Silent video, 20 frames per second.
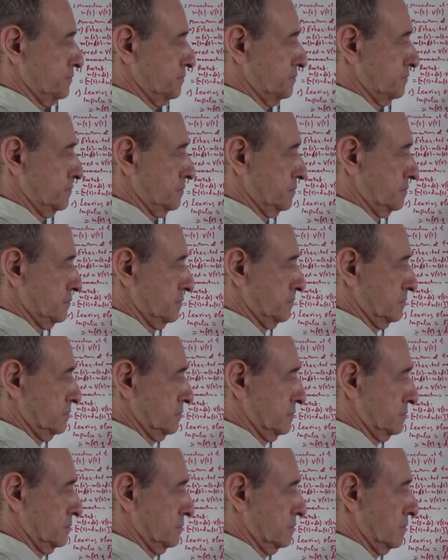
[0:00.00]

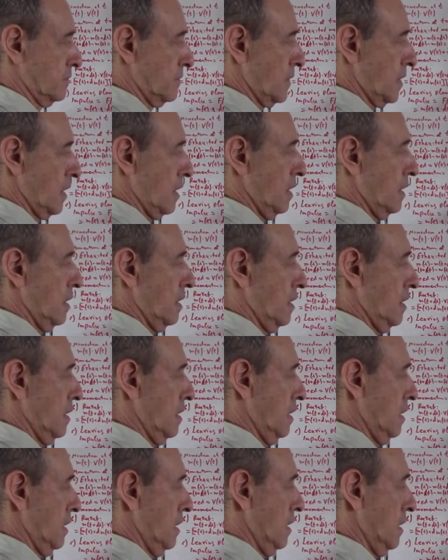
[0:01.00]

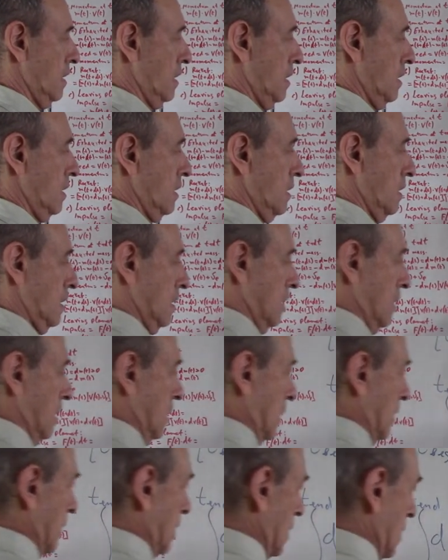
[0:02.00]

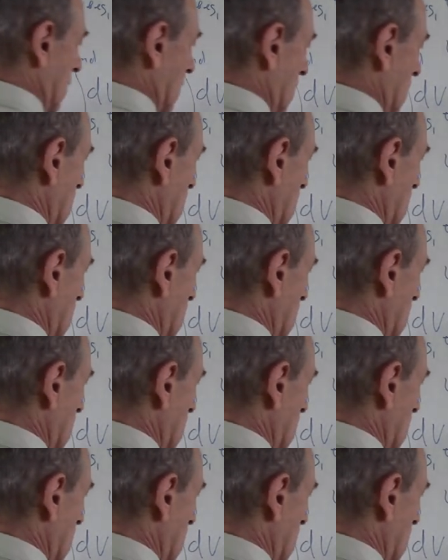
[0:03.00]
Nobody speaks.